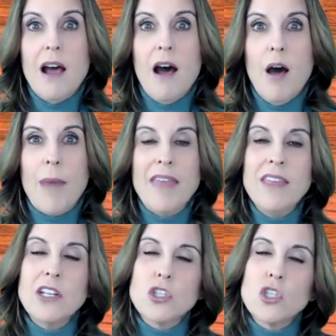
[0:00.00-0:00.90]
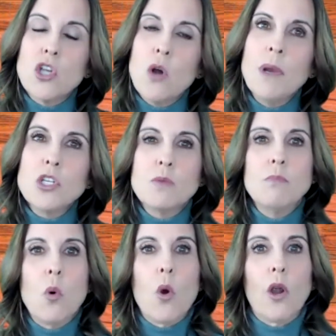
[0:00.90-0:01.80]
I think it's so much
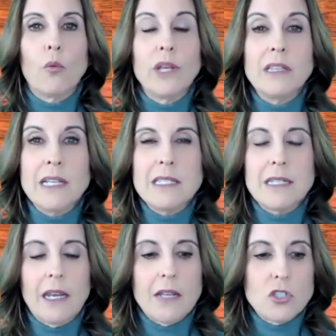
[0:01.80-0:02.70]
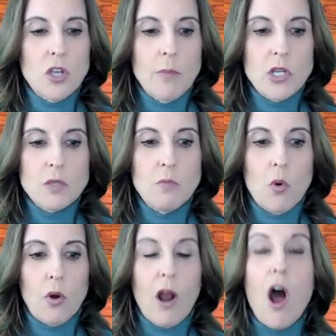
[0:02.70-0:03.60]
more realistic and so much
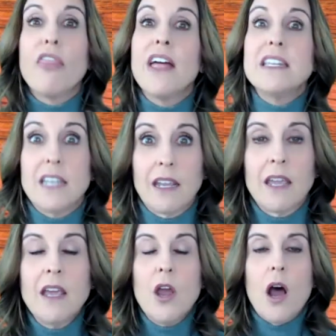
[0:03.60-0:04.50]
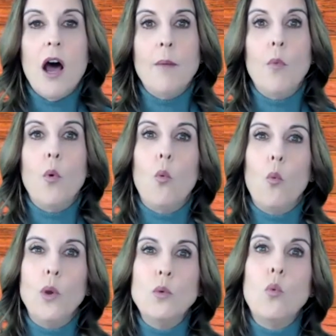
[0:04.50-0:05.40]
more authentic
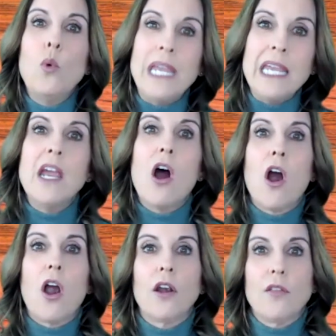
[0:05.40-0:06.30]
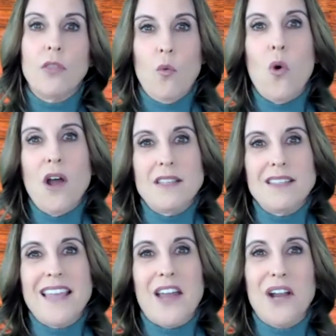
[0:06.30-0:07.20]
when we are the ones
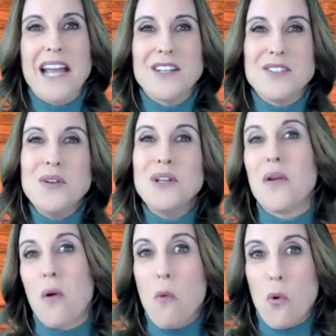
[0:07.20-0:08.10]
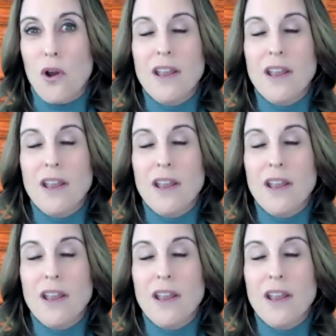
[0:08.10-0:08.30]
that are kind of tooting their horn.